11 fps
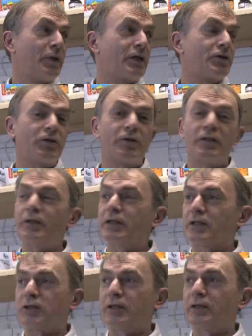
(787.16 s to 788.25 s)
Because you can look at
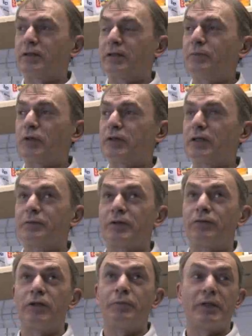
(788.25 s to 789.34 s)
the chart a number of times
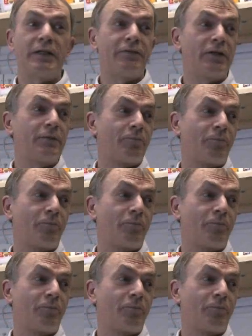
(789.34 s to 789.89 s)
if you don't believe it.